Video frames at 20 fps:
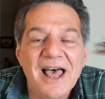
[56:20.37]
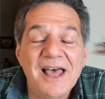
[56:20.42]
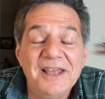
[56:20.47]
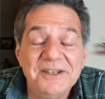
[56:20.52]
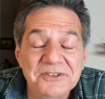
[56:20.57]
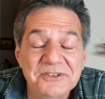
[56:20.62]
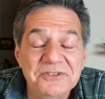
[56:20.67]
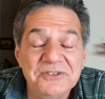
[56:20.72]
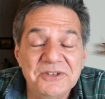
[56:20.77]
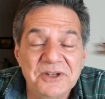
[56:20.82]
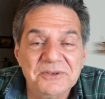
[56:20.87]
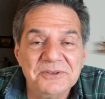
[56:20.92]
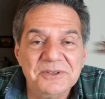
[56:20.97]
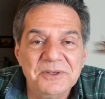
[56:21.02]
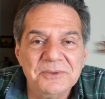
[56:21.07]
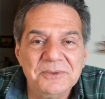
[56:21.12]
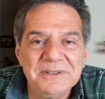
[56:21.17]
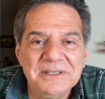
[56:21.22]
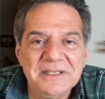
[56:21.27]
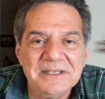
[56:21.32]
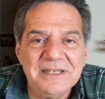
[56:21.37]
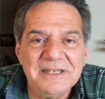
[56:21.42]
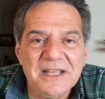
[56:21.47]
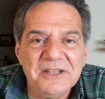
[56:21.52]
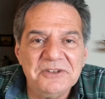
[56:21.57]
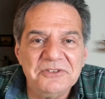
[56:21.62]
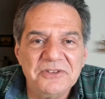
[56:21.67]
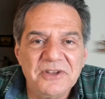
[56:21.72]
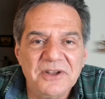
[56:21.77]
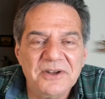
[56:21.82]
I just don't know what the
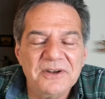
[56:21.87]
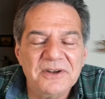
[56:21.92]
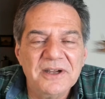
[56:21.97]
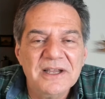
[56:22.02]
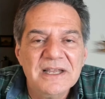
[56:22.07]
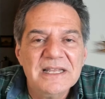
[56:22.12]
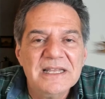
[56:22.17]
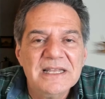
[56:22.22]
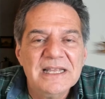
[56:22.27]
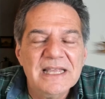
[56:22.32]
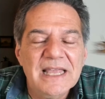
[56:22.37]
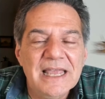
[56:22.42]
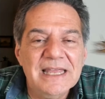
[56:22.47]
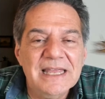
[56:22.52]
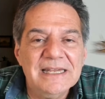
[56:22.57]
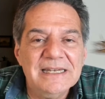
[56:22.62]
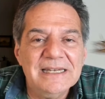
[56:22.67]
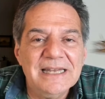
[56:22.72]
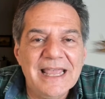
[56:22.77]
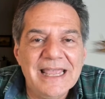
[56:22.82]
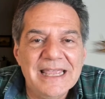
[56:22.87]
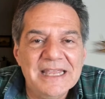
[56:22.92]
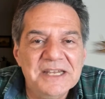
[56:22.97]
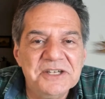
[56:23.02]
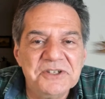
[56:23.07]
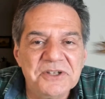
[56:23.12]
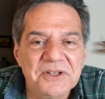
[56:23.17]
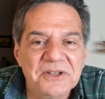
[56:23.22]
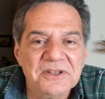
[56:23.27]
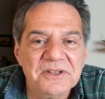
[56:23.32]
dates are. And
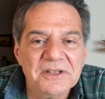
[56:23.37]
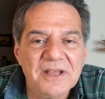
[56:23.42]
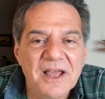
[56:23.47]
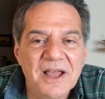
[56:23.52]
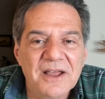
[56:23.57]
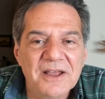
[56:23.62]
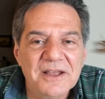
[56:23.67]
Angel,